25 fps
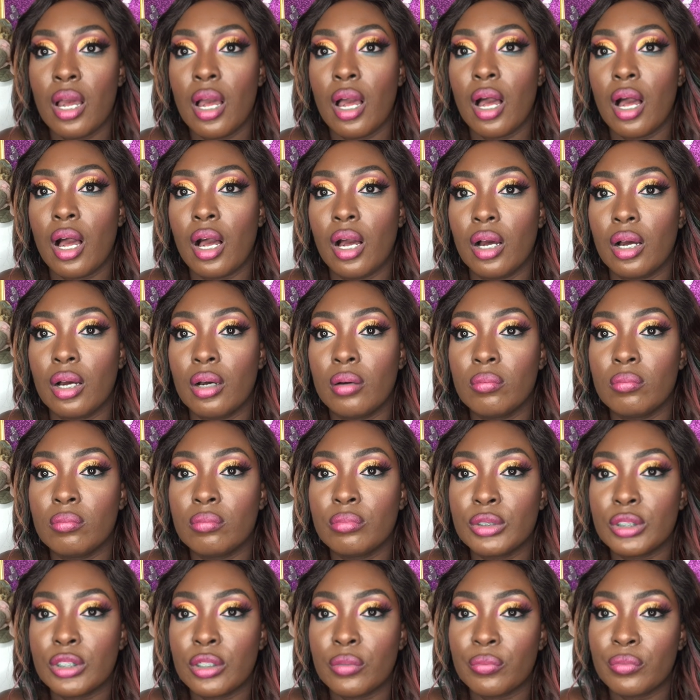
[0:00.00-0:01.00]

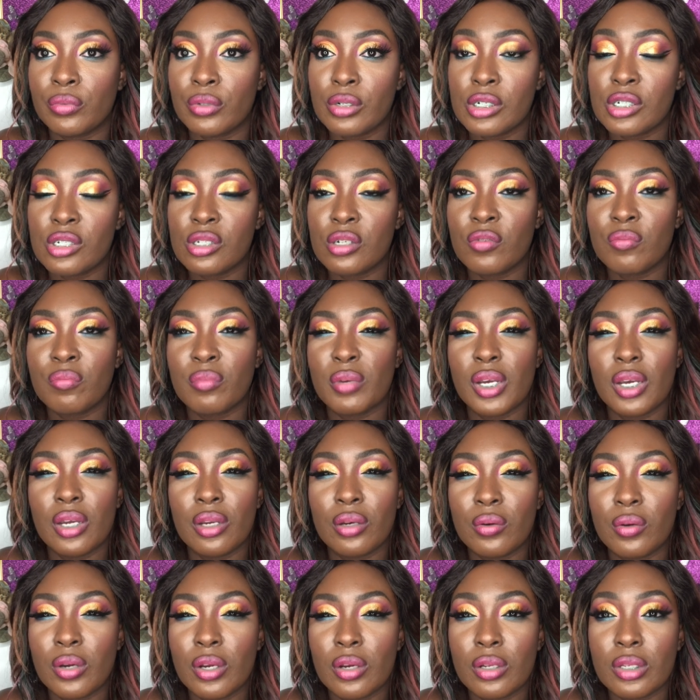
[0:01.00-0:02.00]
some more stuff, but you
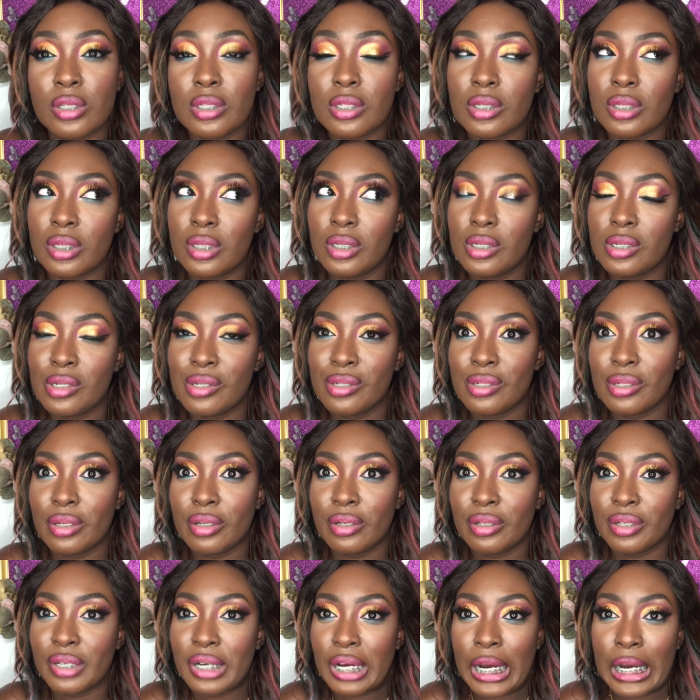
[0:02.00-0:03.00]
know, it's
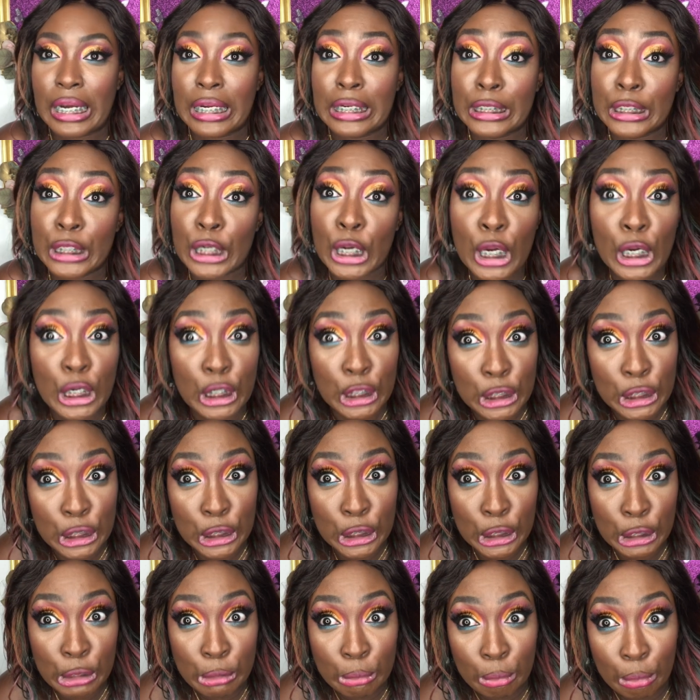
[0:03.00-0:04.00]
easier and
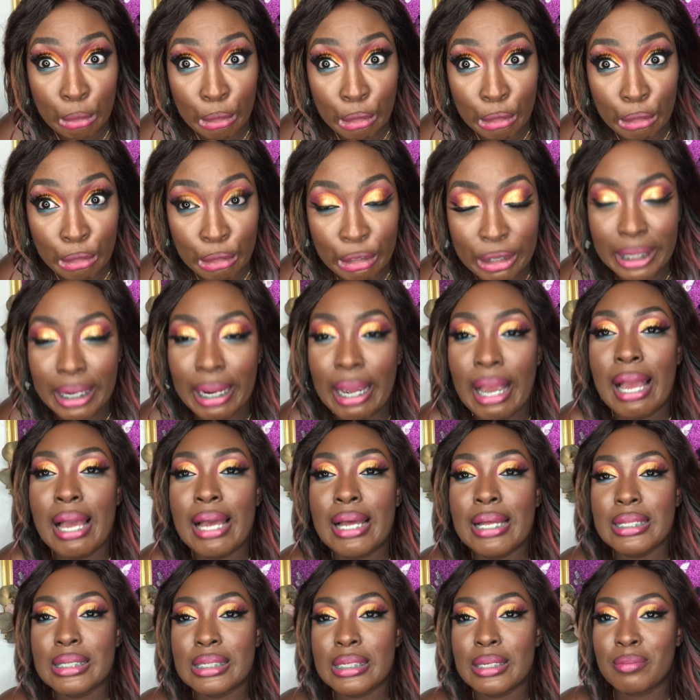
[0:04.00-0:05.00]
cheaper
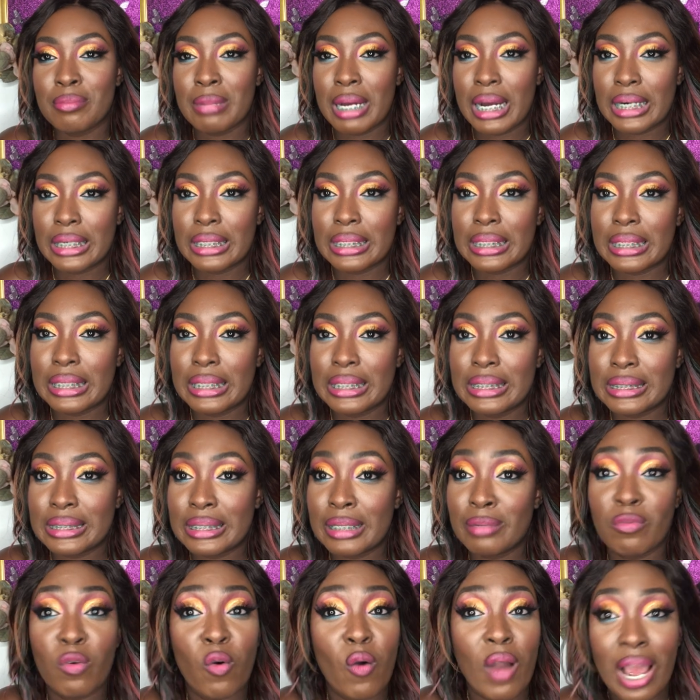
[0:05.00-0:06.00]
to buy the things
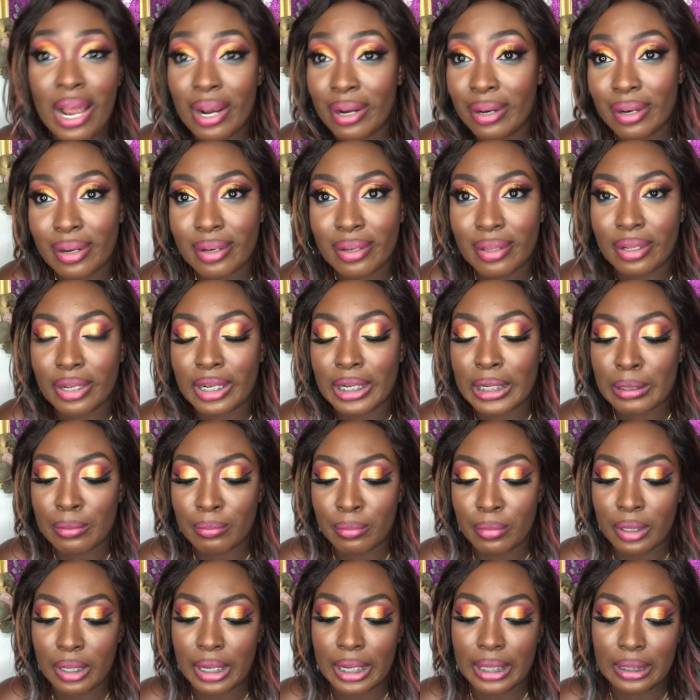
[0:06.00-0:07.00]
and while you're there,
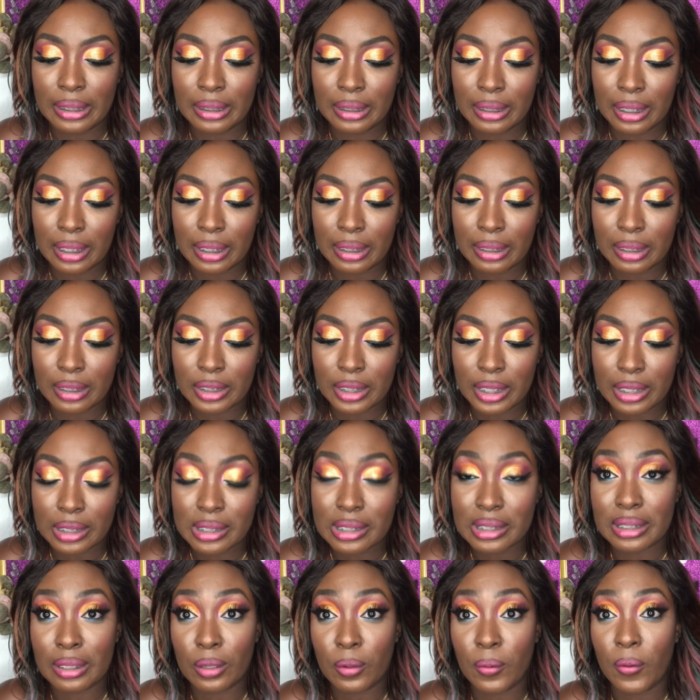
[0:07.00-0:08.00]
but I didn't get the chance
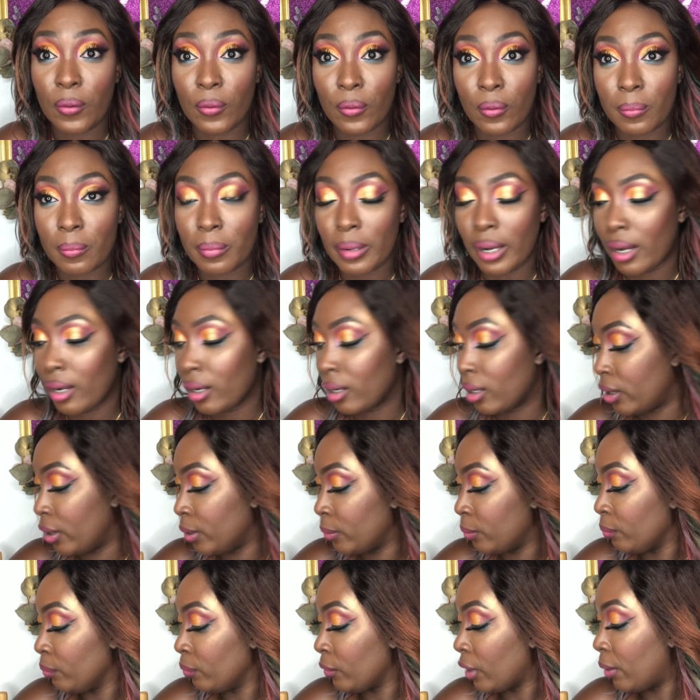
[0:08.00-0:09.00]
to go back.
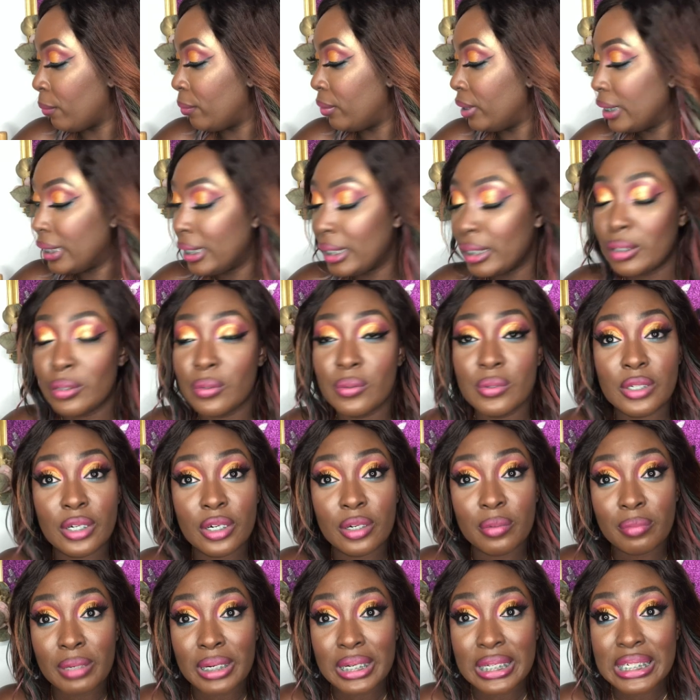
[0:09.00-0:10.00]
But yeah, those are
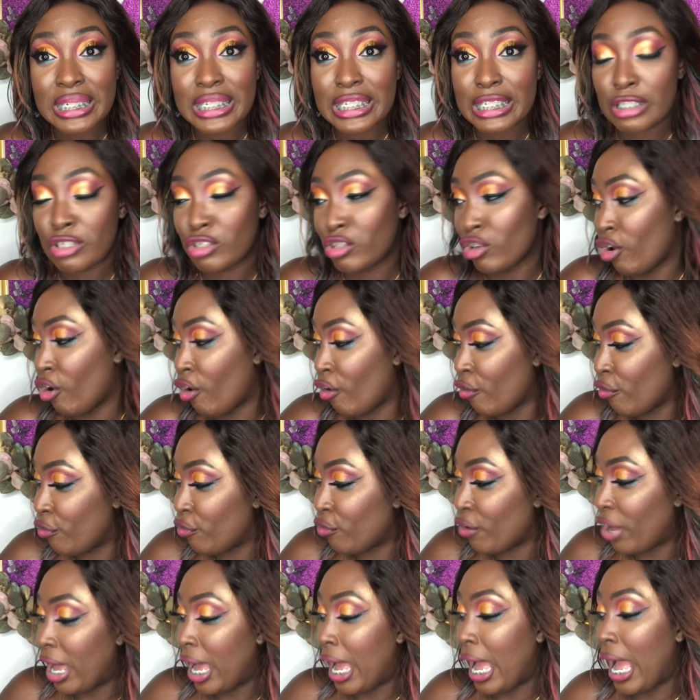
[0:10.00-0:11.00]
my stuff.
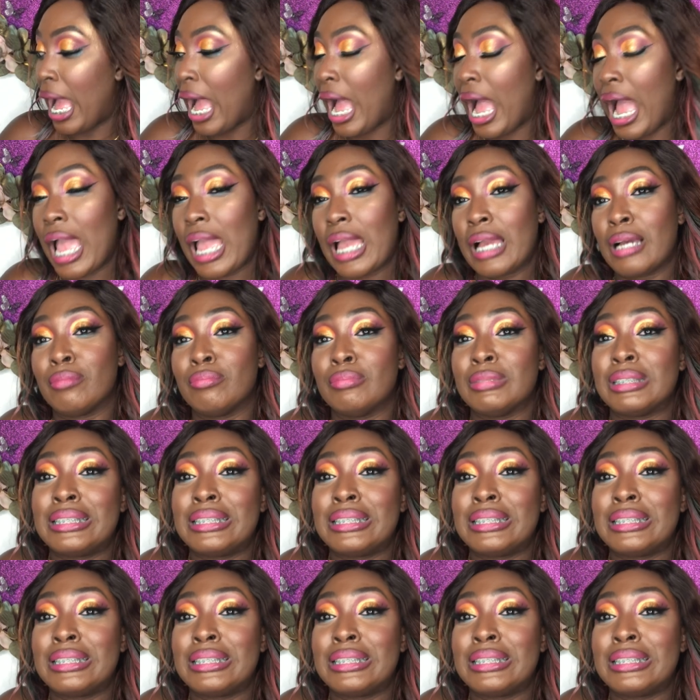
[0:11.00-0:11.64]
I am